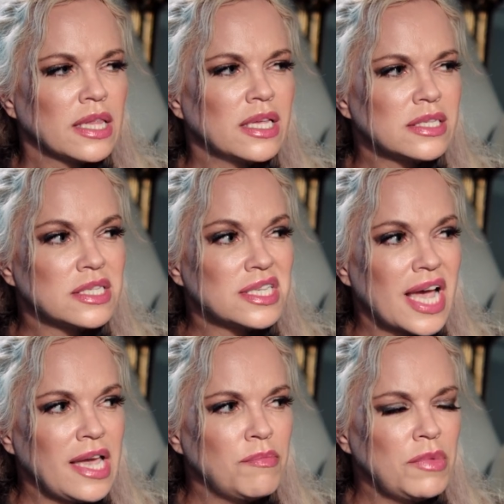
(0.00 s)
the
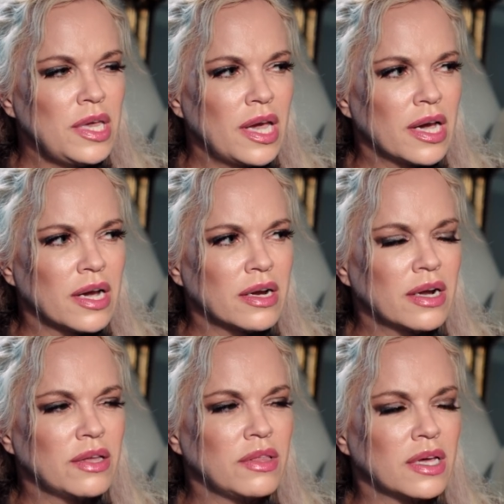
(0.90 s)
same
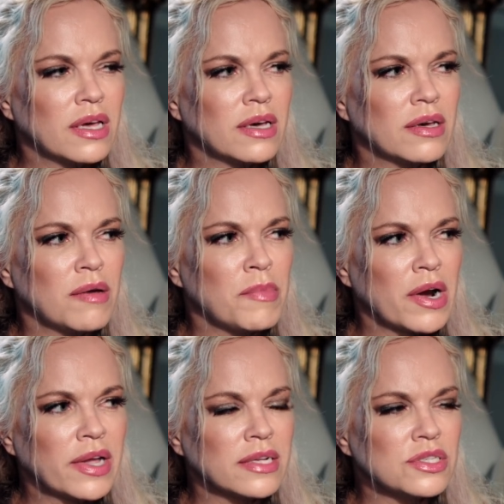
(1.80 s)
year the
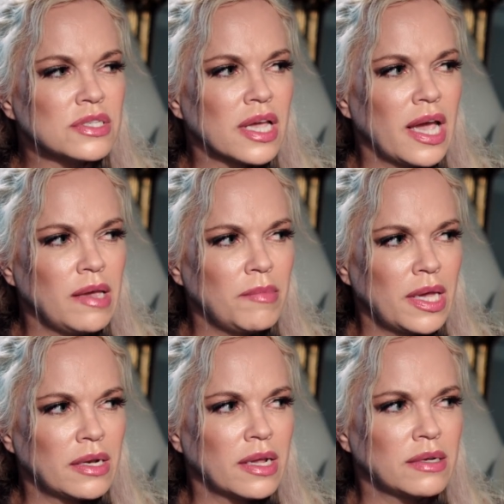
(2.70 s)
Americans came
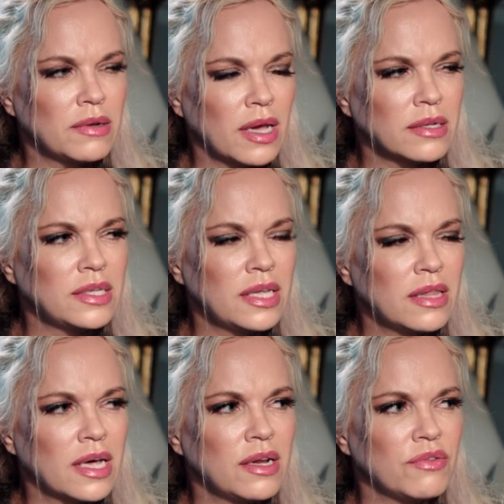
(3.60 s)
in and
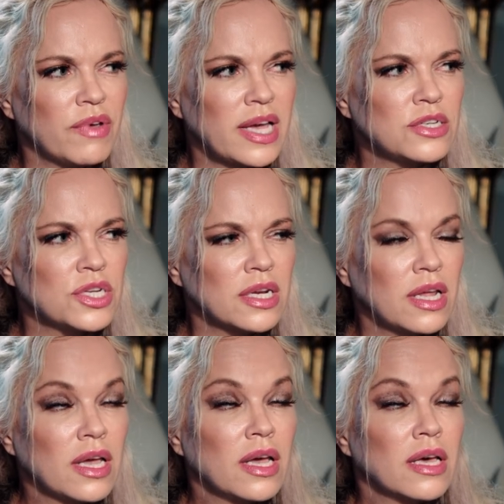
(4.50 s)
did that
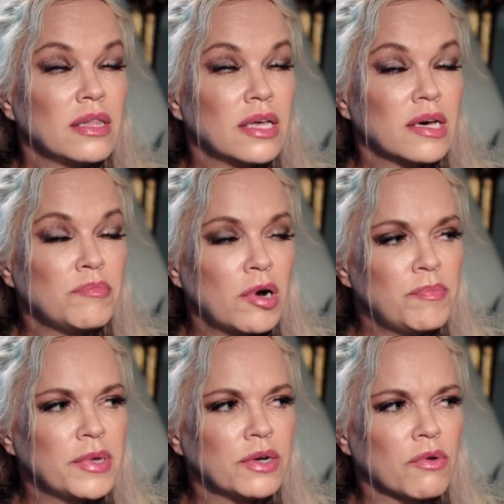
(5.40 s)
invasion, the
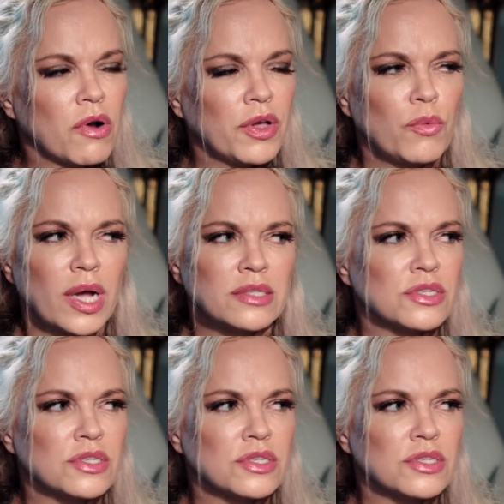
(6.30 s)
poppy growing went